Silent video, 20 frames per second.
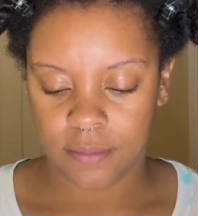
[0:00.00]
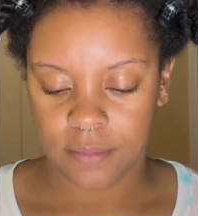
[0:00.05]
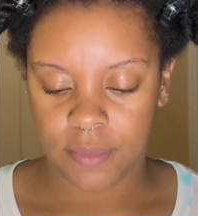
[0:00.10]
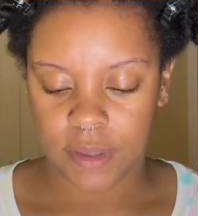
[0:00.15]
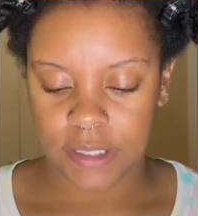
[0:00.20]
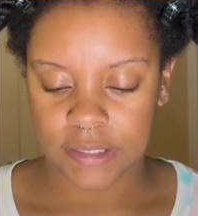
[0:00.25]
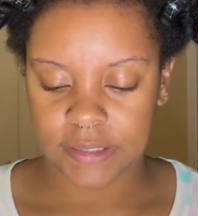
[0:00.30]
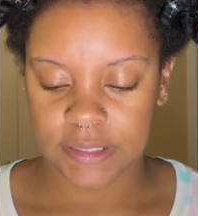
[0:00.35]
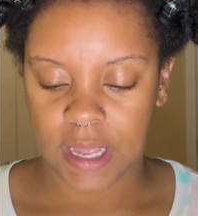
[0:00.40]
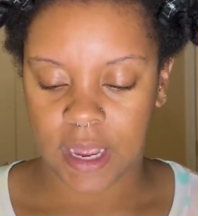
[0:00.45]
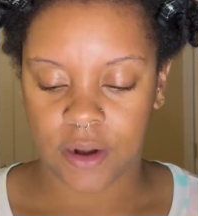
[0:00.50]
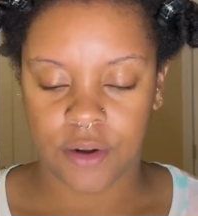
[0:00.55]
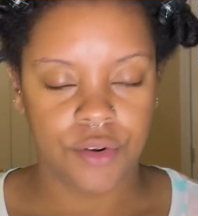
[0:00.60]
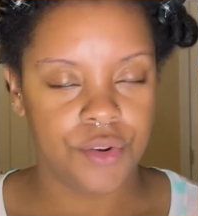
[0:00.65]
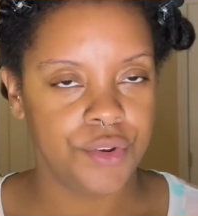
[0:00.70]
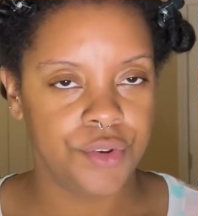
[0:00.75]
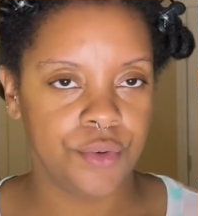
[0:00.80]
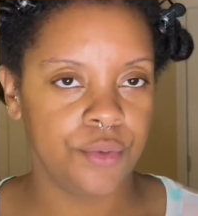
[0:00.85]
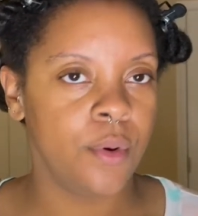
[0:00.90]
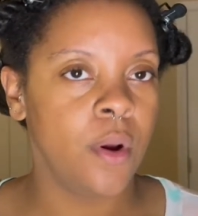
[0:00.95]
is not
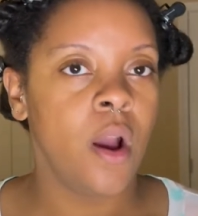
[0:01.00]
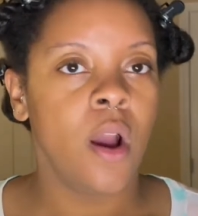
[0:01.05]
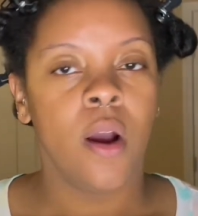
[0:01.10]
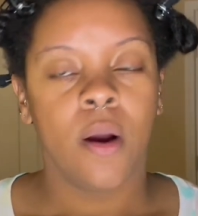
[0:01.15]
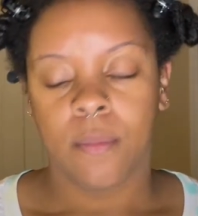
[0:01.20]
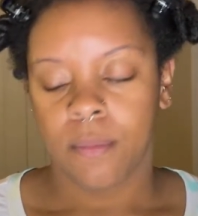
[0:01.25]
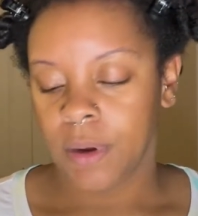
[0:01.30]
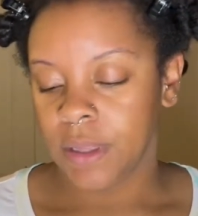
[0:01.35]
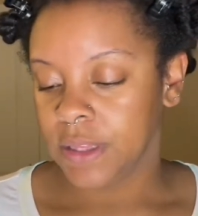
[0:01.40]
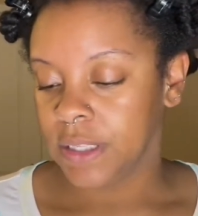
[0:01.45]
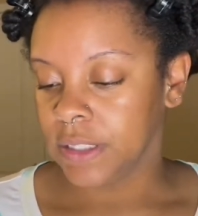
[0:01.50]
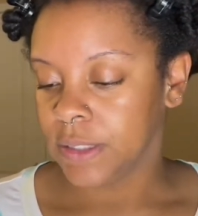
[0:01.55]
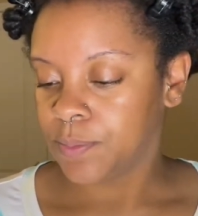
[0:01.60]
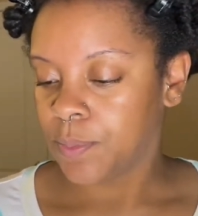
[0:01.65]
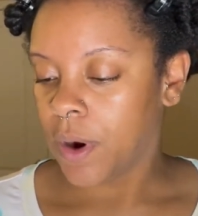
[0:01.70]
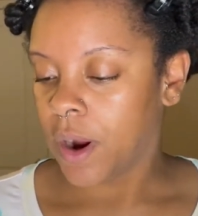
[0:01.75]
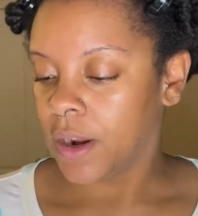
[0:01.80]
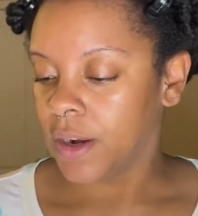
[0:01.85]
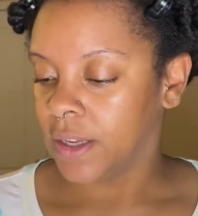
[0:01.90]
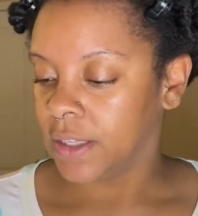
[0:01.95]
new, but this
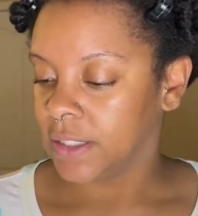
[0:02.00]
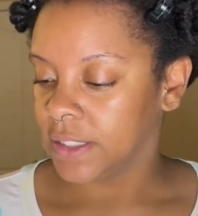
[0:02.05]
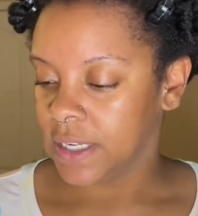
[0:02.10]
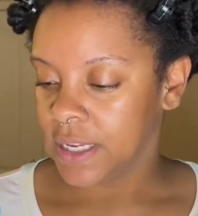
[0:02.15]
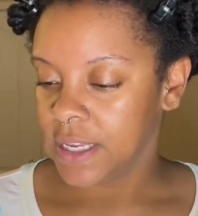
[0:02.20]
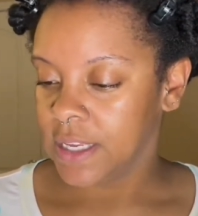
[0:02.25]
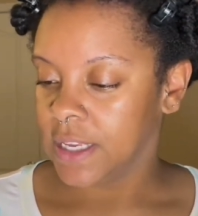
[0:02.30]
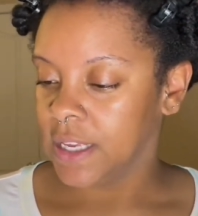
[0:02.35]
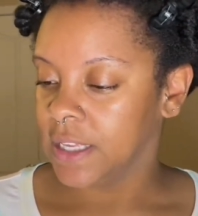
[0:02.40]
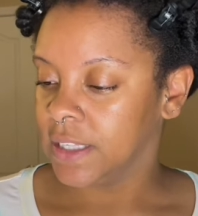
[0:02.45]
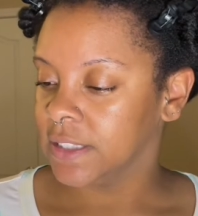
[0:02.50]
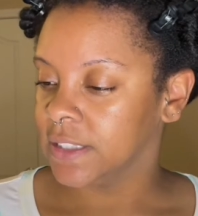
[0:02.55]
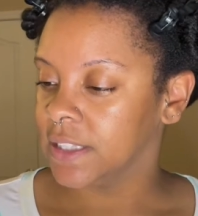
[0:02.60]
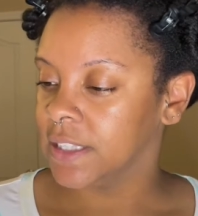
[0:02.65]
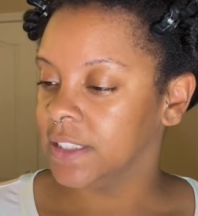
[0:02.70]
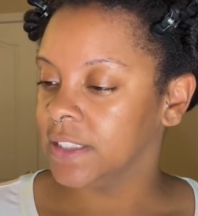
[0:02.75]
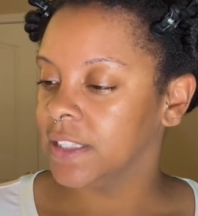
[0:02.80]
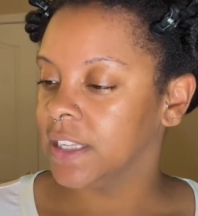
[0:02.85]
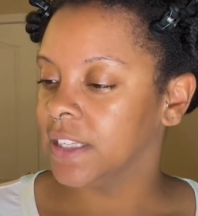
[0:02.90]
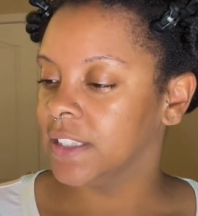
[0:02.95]
product is,
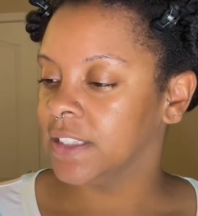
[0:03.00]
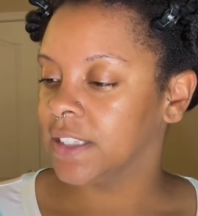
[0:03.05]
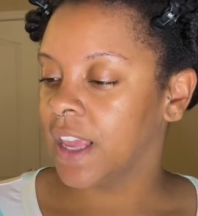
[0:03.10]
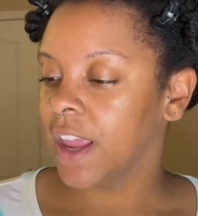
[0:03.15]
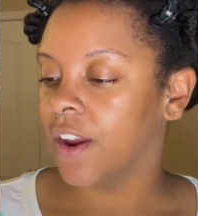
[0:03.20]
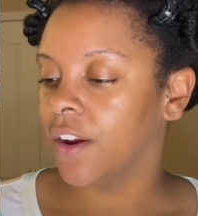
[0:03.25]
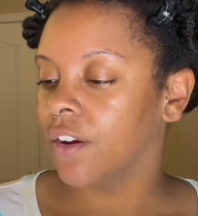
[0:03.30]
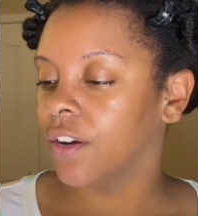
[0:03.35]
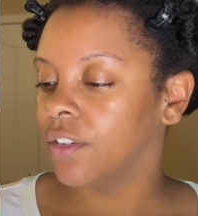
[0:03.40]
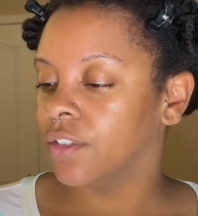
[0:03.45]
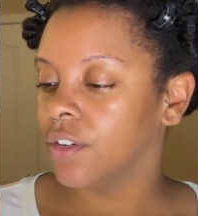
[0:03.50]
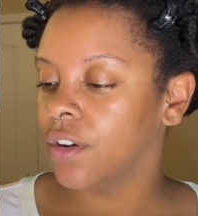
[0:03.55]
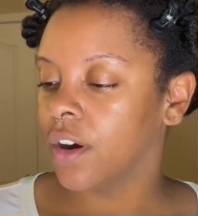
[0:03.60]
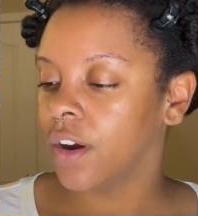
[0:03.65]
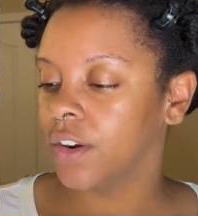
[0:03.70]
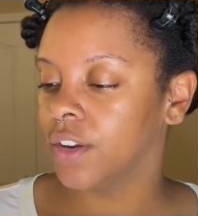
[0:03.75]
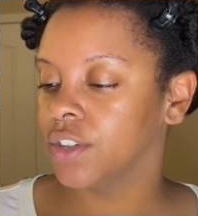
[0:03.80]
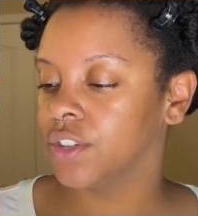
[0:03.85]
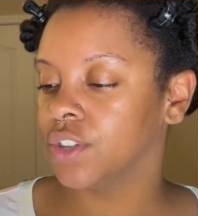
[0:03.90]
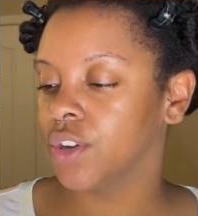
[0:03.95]
this is Carol
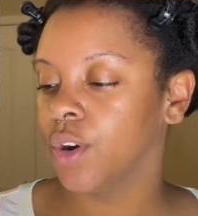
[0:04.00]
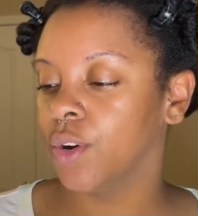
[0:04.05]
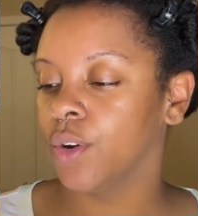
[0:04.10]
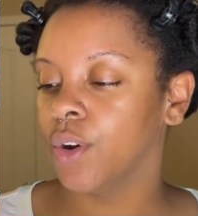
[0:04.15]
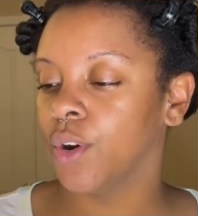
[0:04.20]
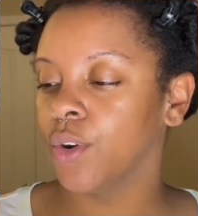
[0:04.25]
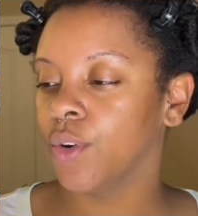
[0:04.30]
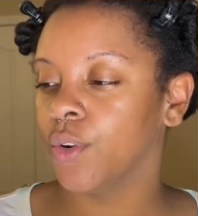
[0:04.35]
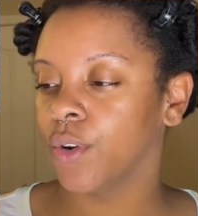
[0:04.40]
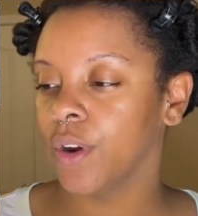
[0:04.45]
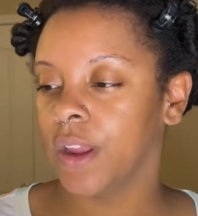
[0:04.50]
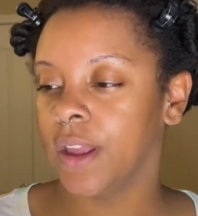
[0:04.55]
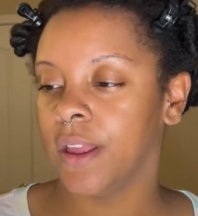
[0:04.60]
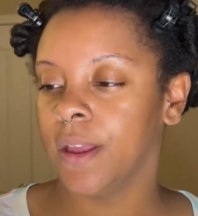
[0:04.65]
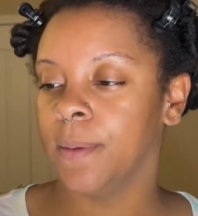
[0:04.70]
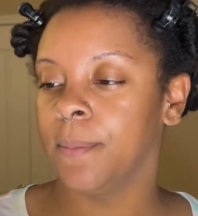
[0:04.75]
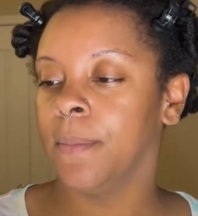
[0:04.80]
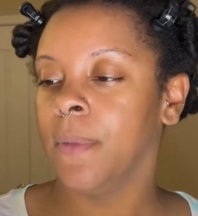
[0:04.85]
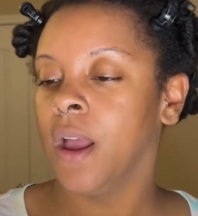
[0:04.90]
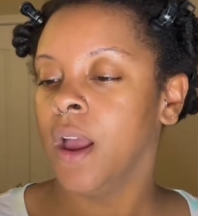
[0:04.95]
Daughter's Coco
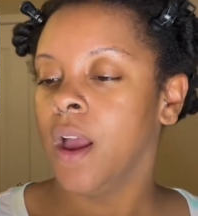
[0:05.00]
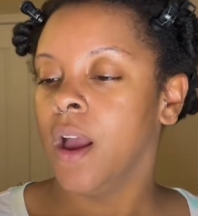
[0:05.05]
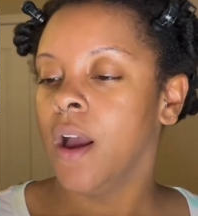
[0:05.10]
Creme